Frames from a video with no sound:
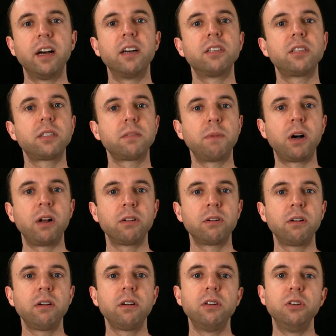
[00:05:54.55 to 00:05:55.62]
a
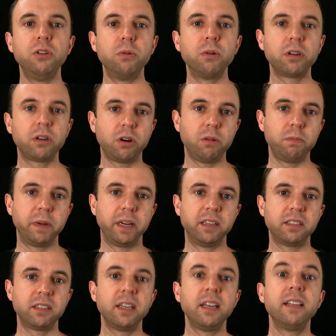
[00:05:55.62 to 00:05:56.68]
smaller, newer code
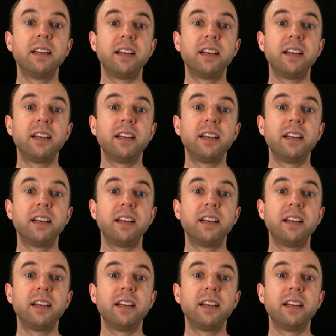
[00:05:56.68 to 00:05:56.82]
base